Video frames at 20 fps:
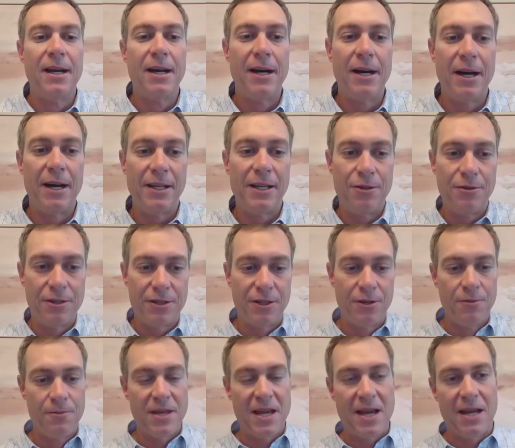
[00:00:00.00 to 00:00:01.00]
uh, you
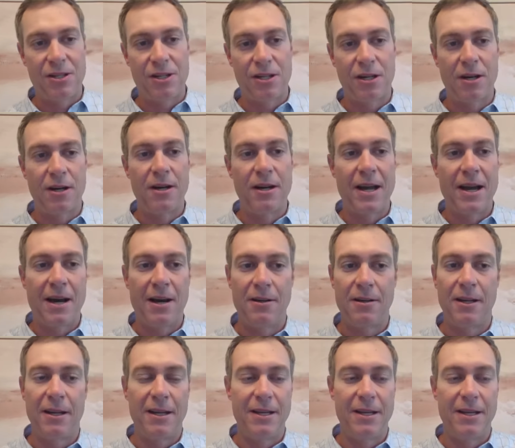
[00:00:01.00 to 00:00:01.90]
zoom that chart out,